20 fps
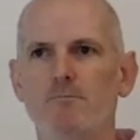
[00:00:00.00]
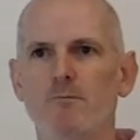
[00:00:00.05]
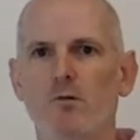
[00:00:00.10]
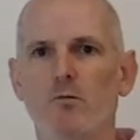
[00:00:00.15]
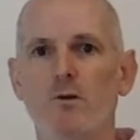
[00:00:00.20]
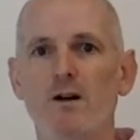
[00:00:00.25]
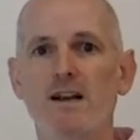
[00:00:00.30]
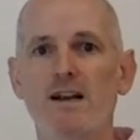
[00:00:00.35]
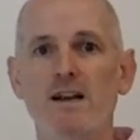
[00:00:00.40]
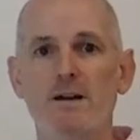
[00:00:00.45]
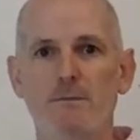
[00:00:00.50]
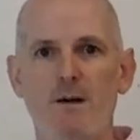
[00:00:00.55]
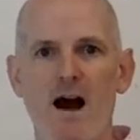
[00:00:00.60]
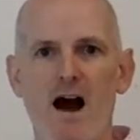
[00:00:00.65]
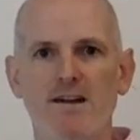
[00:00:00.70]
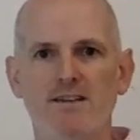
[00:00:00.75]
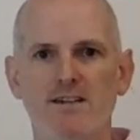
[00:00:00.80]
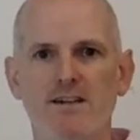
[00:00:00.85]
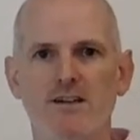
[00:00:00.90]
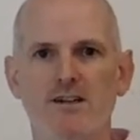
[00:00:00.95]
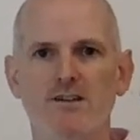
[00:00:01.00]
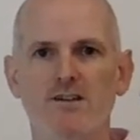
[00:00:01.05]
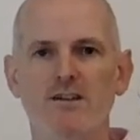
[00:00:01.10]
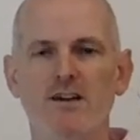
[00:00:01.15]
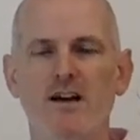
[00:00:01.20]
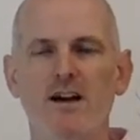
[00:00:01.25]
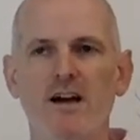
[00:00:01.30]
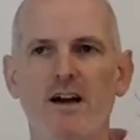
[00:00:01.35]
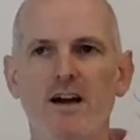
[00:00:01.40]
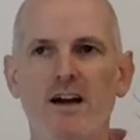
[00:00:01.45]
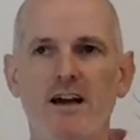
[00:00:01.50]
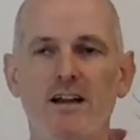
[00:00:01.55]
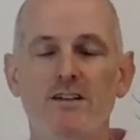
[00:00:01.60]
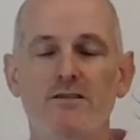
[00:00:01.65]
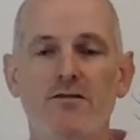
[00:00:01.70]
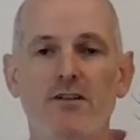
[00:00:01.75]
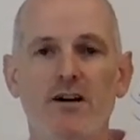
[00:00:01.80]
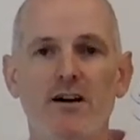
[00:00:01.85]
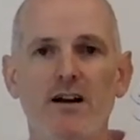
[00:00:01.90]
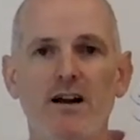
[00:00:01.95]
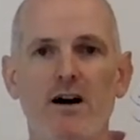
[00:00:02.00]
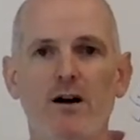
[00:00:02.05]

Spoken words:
reading passage, it's very